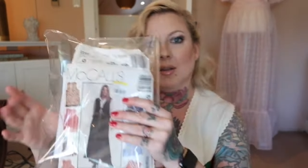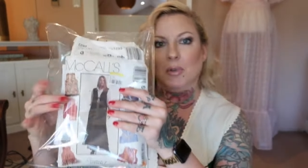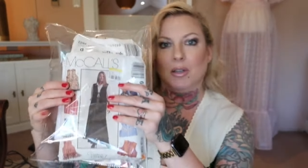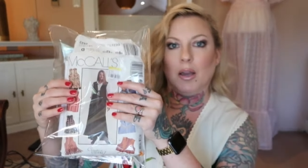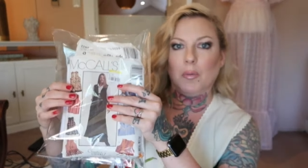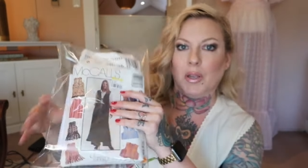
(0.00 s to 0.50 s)

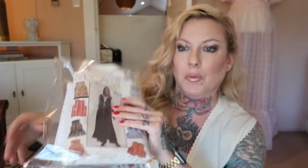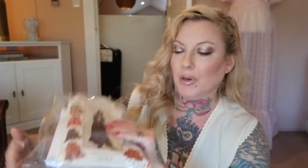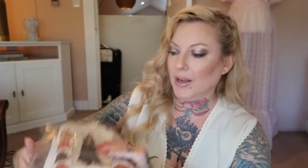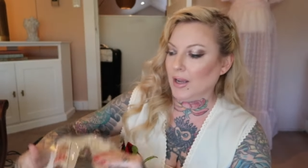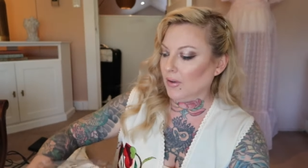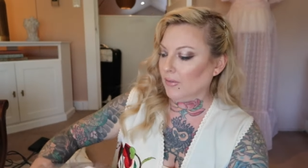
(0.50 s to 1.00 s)
But that way when
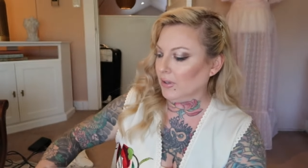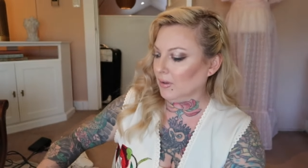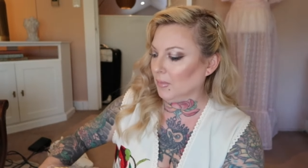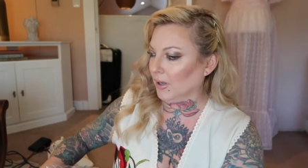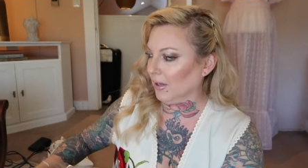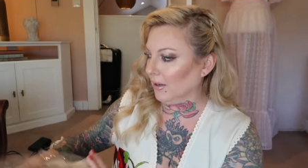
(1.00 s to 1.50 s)
I have it in
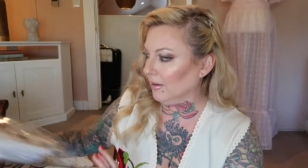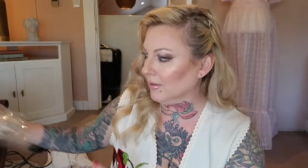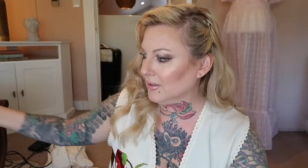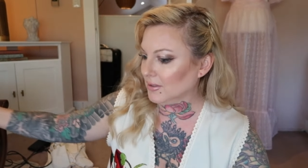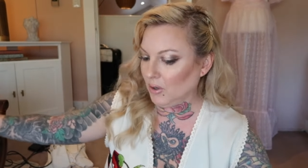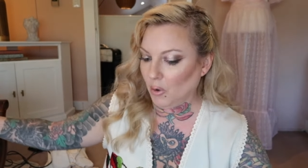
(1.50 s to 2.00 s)
my
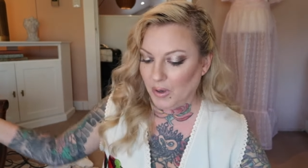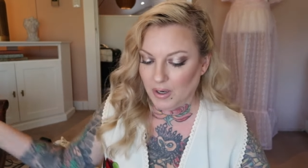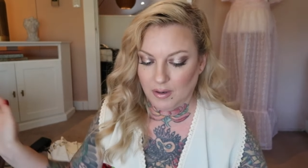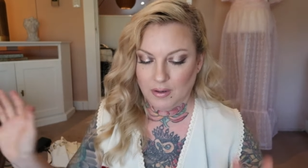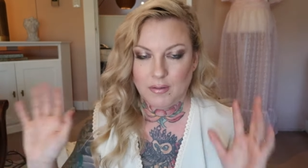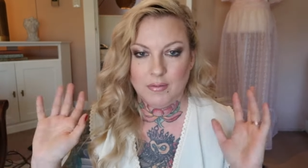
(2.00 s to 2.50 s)

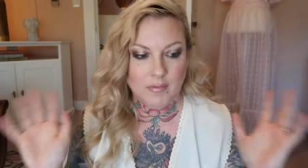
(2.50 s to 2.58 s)
sewing